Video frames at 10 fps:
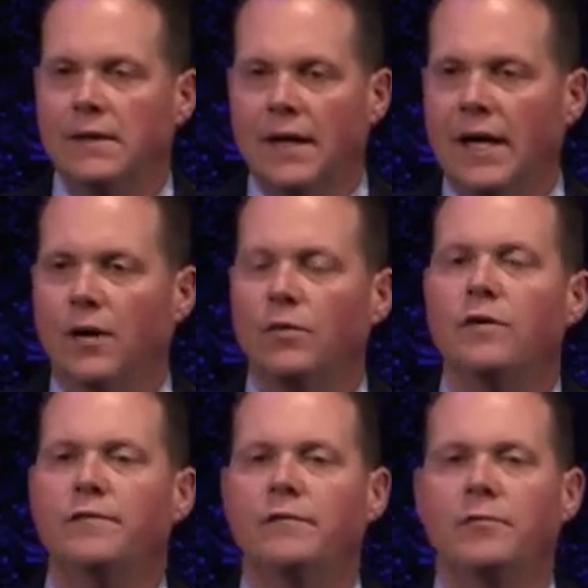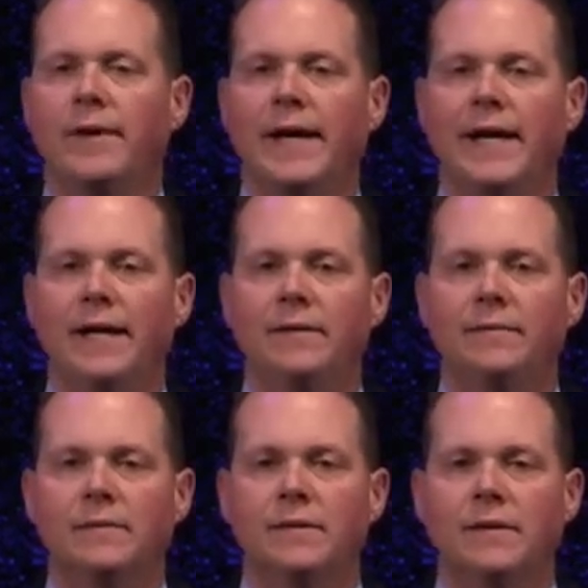I got a roof over my head.
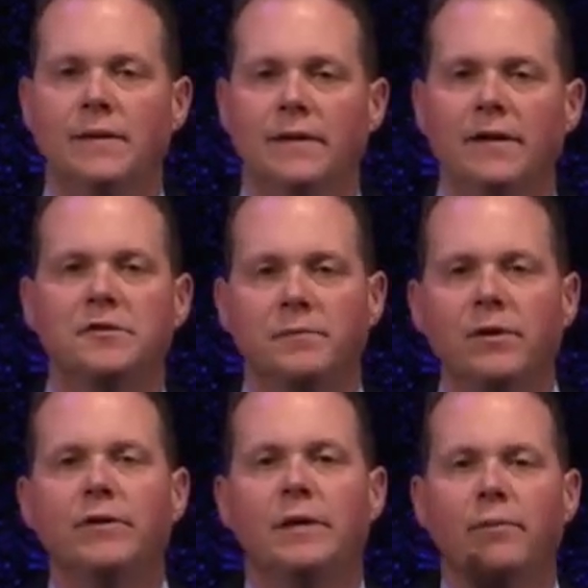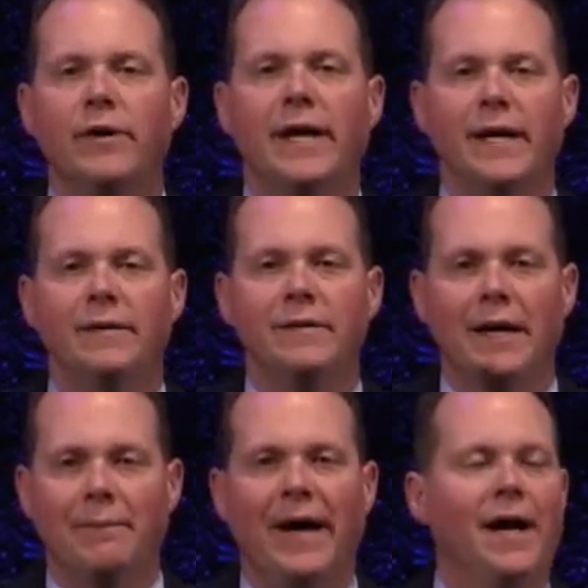There's milk and bread at
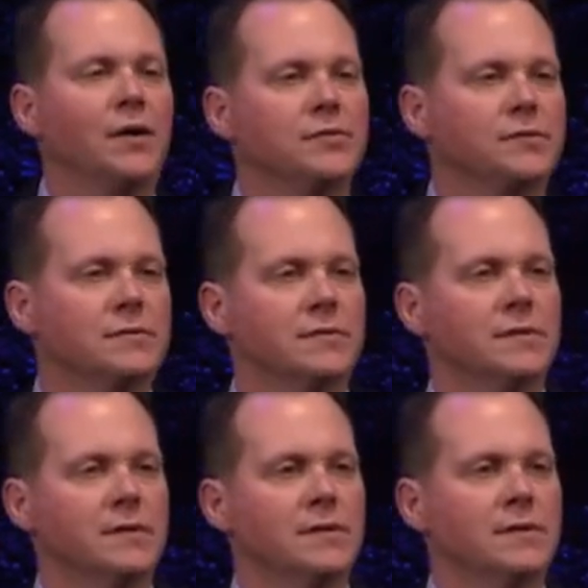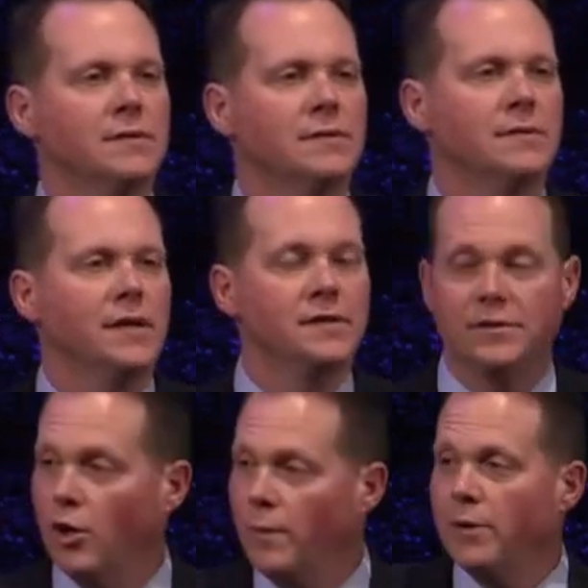my house. There's
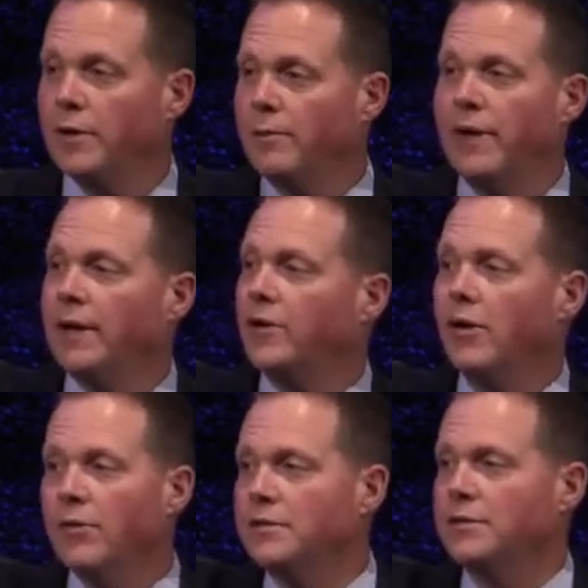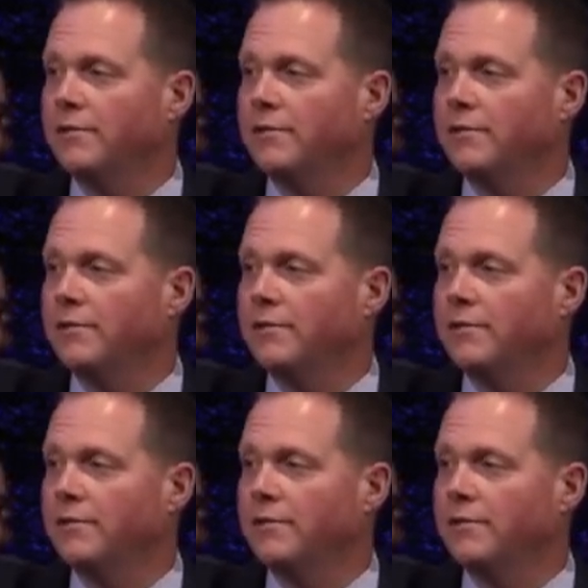no milk and bread at Kroger's over